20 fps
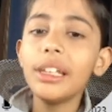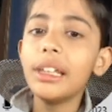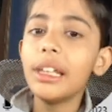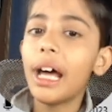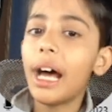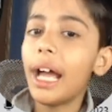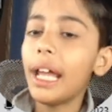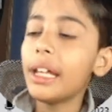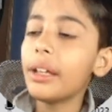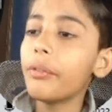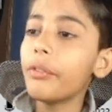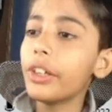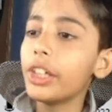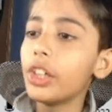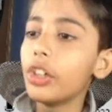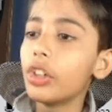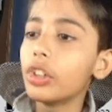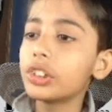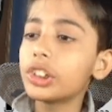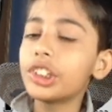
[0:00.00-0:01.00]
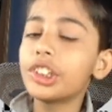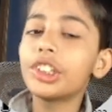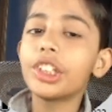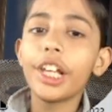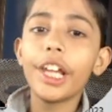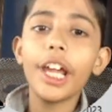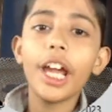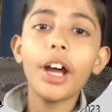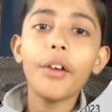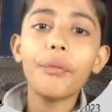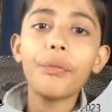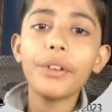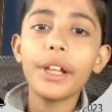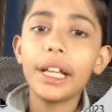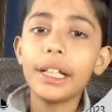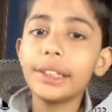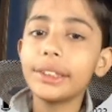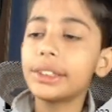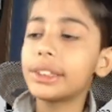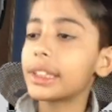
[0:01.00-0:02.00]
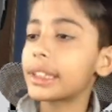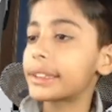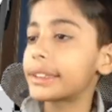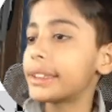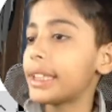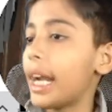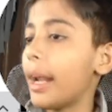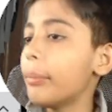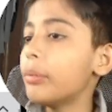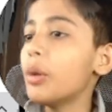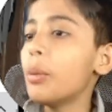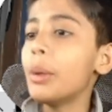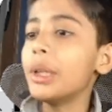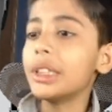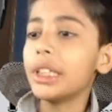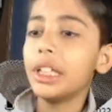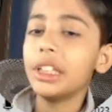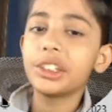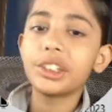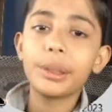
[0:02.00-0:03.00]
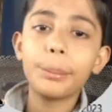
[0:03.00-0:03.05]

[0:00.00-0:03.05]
like videos, share, friends, subscribe to my channel.